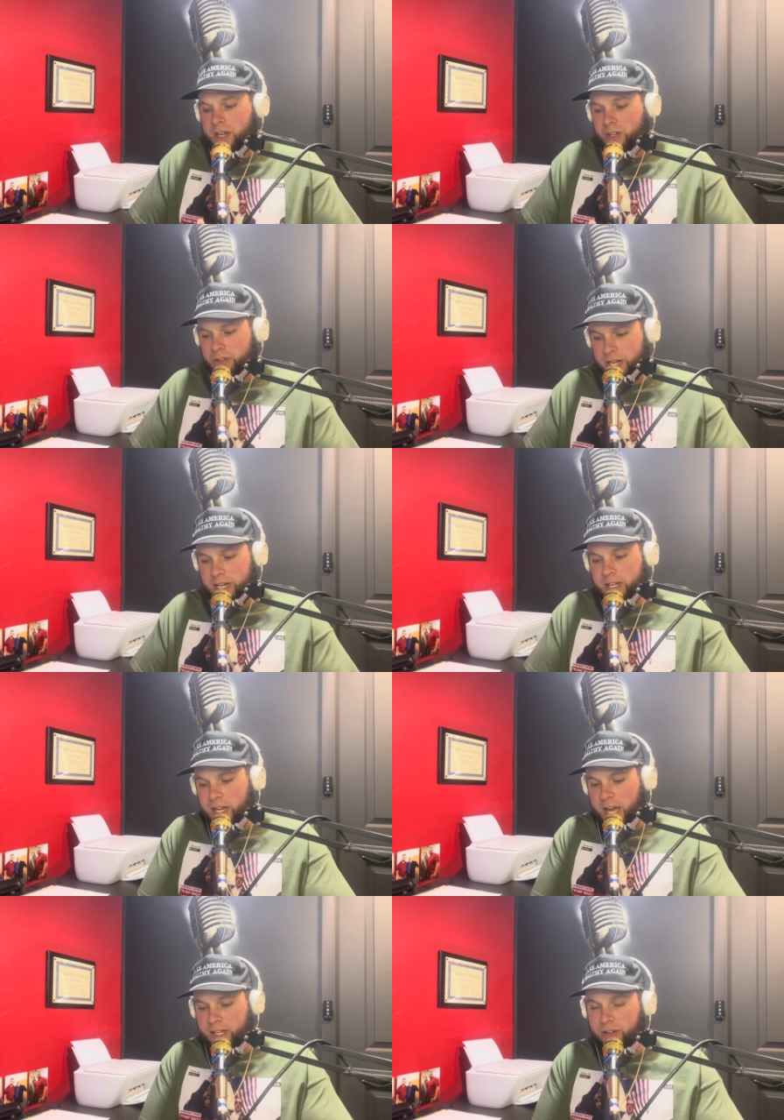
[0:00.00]
Granted,
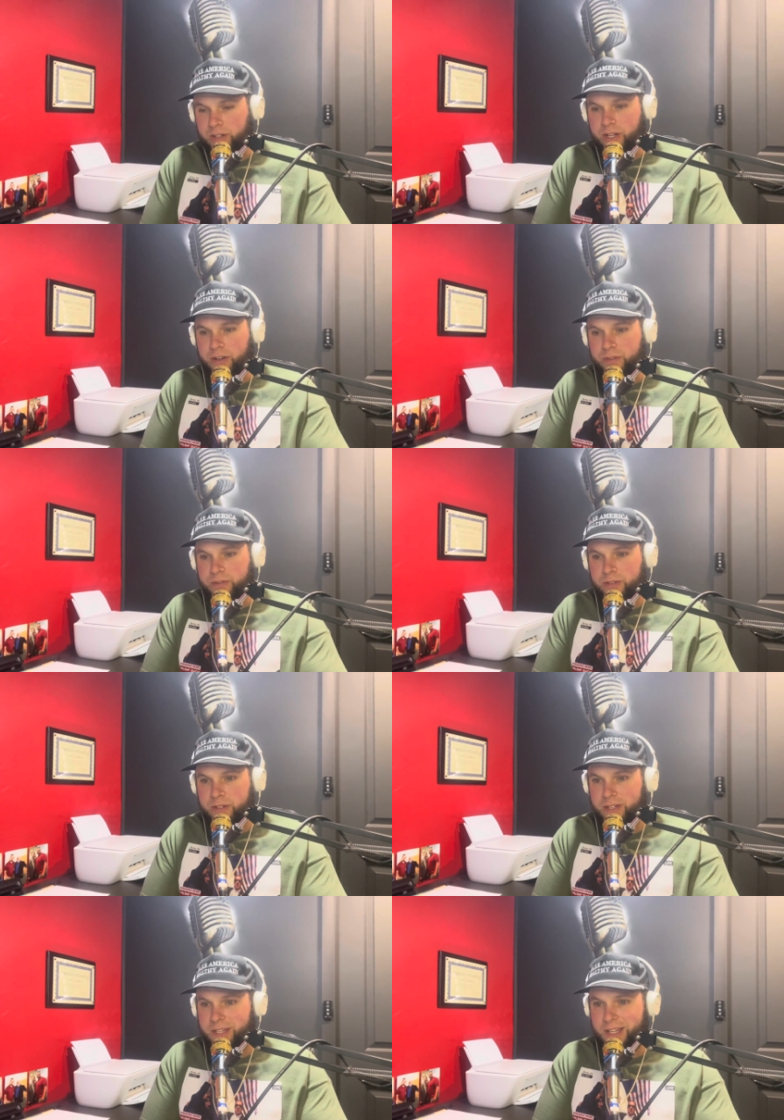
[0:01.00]
I don't know
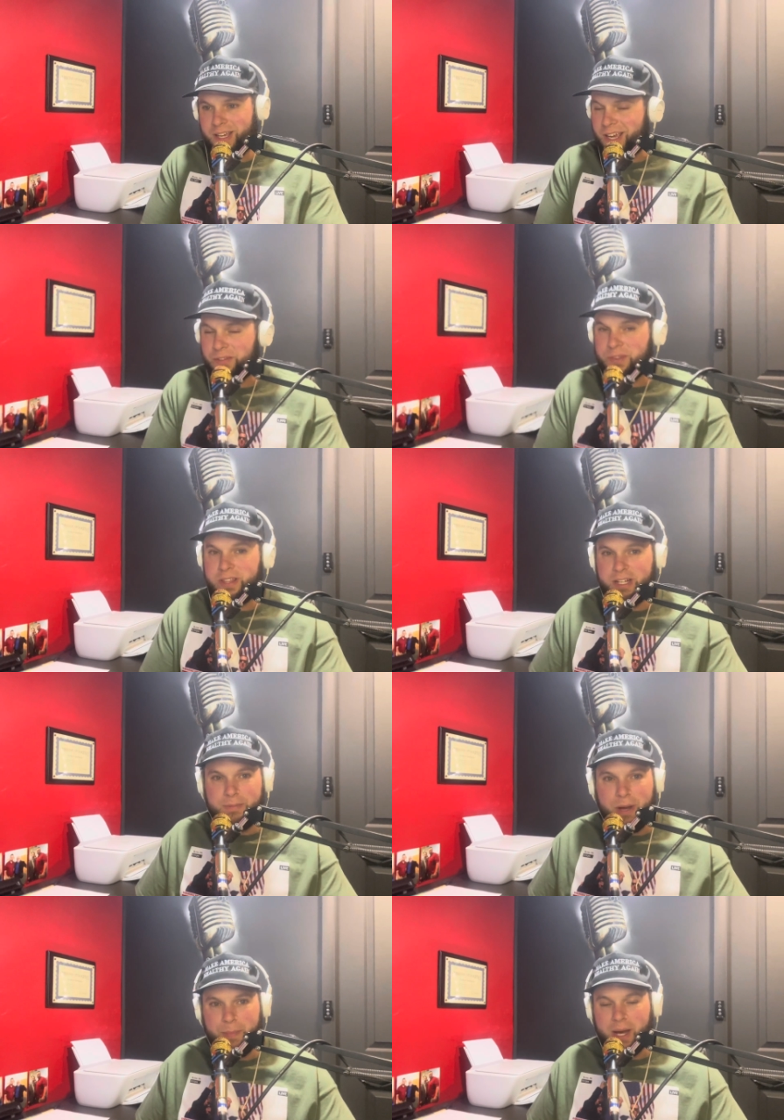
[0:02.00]
everything
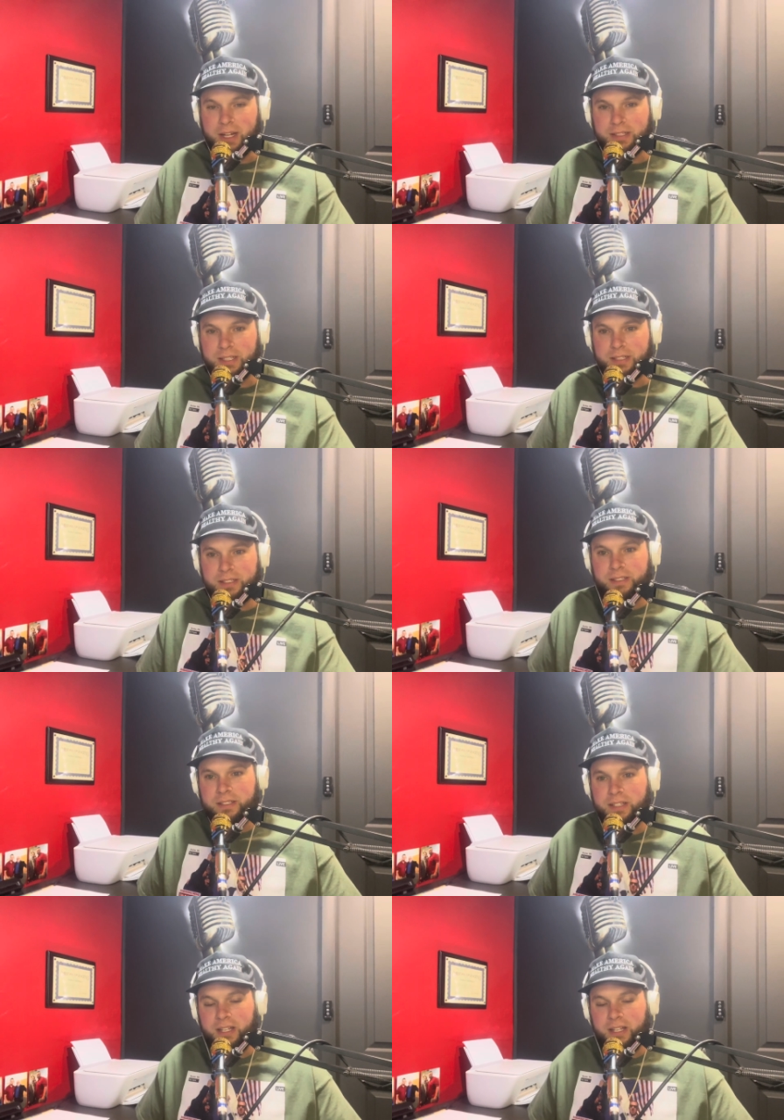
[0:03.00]
about politics.